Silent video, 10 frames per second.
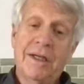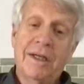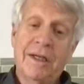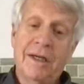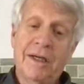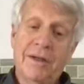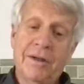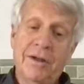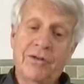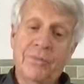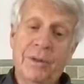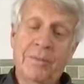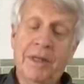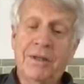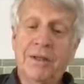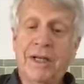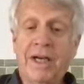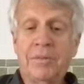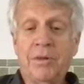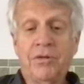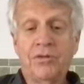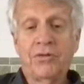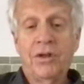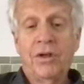experimental animals